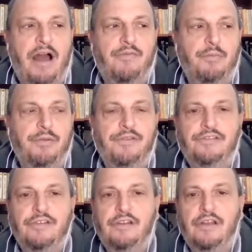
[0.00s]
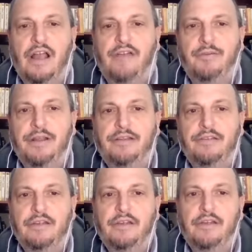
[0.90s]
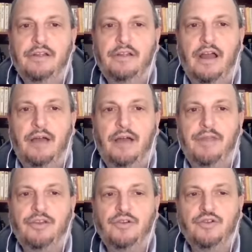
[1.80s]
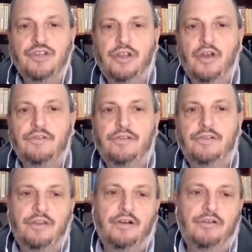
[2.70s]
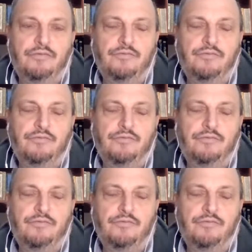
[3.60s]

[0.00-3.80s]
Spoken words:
position in the government that usually goes to the